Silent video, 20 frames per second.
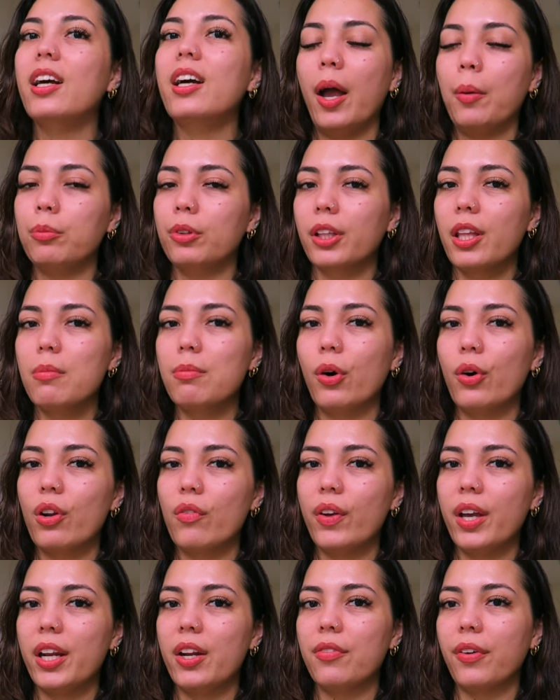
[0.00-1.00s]
I'm really
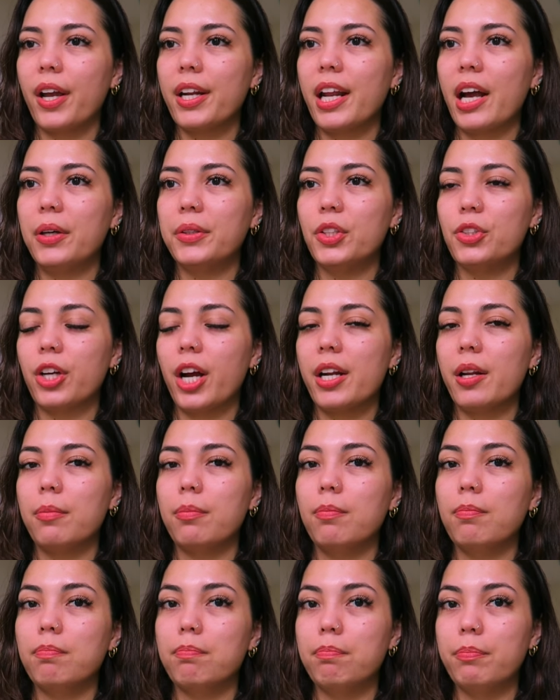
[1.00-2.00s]
motivated right now to try to
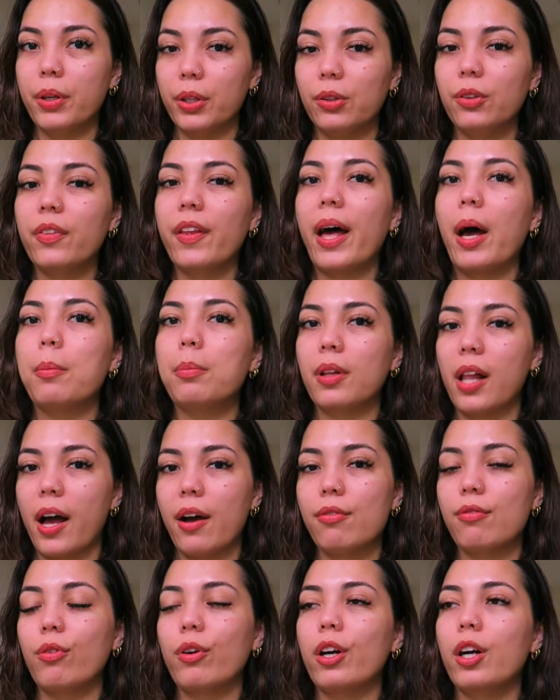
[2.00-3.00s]
build that
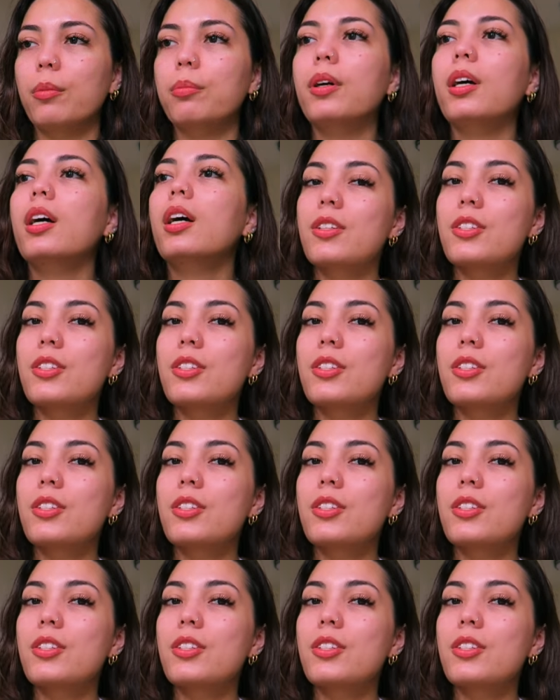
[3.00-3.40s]
platform.